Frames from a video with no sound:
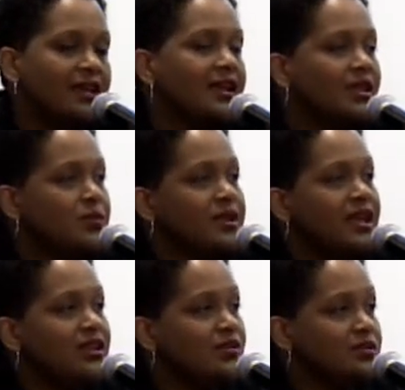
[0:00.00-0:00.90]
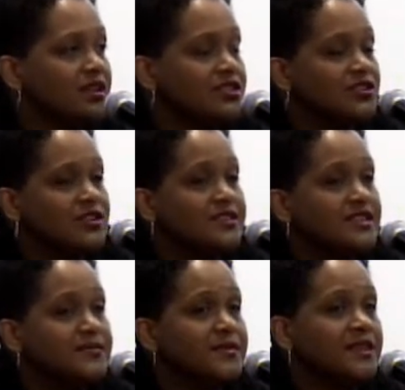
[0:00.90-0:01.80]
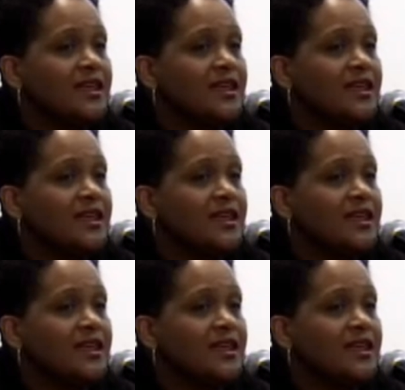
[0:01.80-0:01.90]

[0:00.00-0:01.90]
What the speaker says: I help with EndNote and Turnitin,